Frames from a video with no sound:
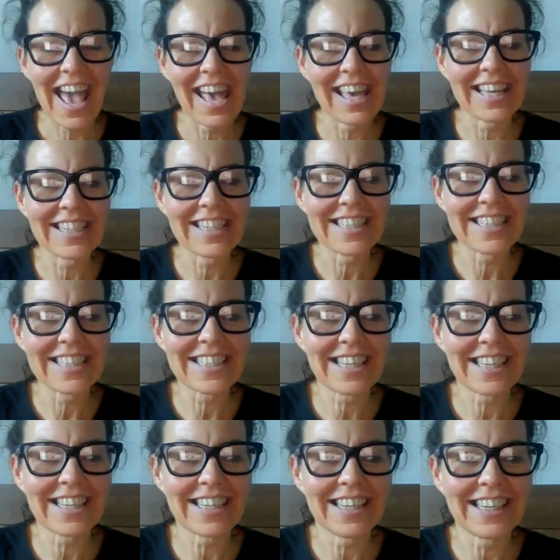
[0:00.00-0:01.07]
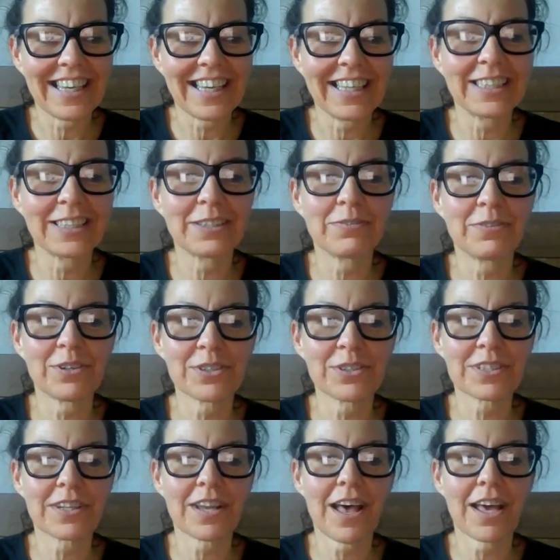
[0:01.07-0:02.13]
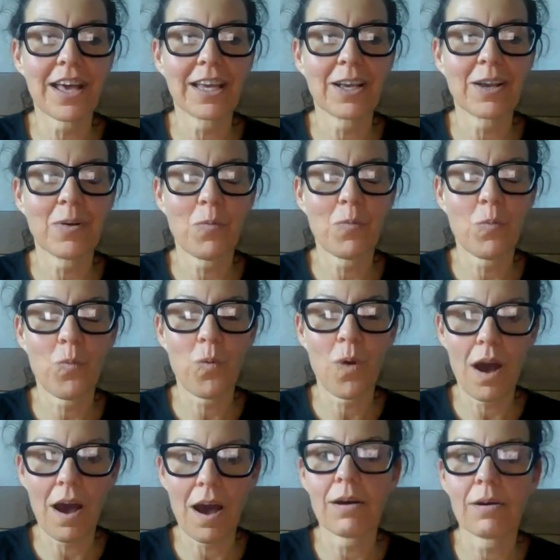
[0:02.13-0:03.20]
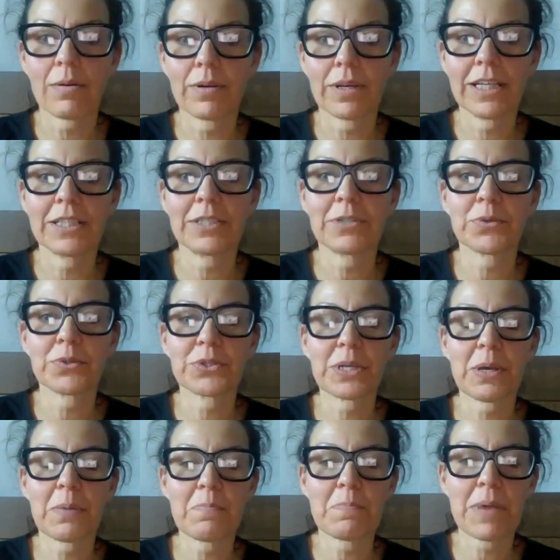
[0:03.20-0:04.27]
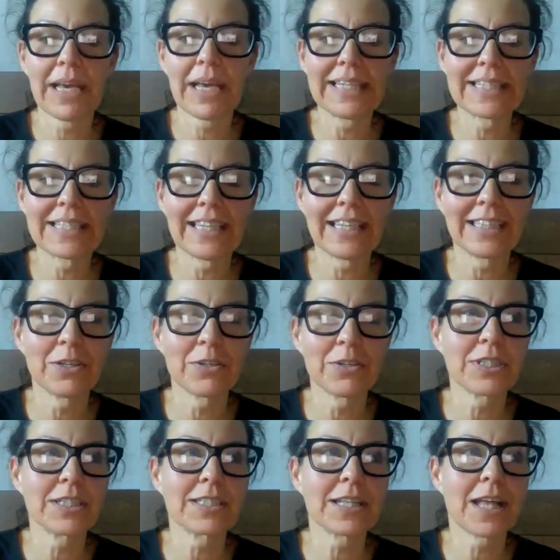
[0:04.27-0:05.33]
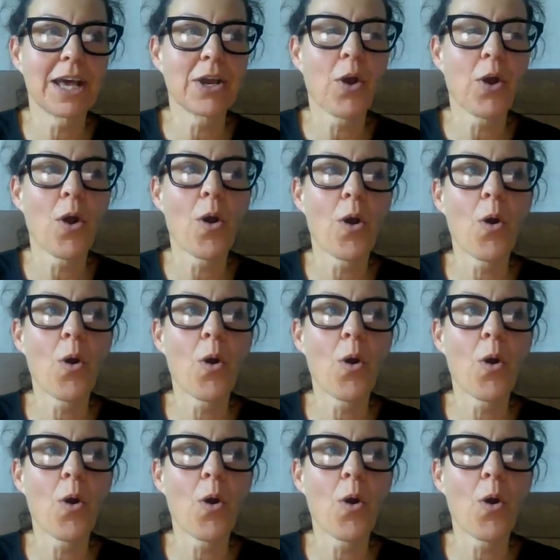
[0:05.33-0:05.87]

And it was like, wow, it was amazing. There was this like